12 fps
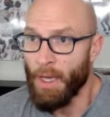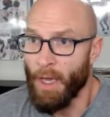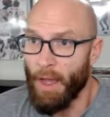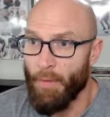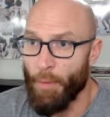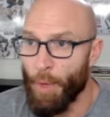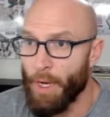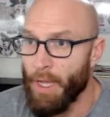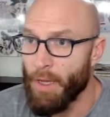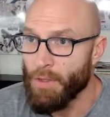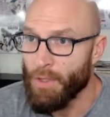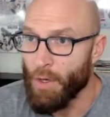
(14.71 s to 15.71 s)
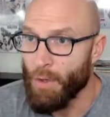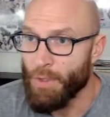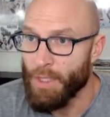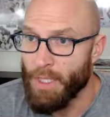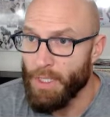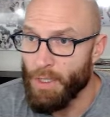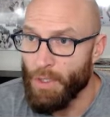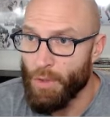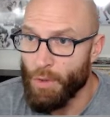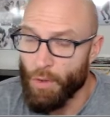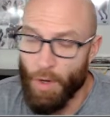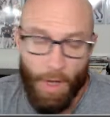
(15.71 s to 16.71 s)
Everybody else goes into
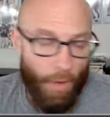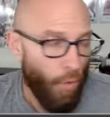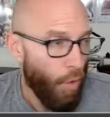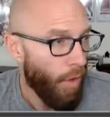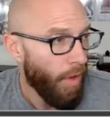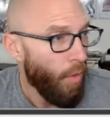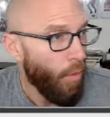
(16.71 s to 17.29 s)
Crown Royal.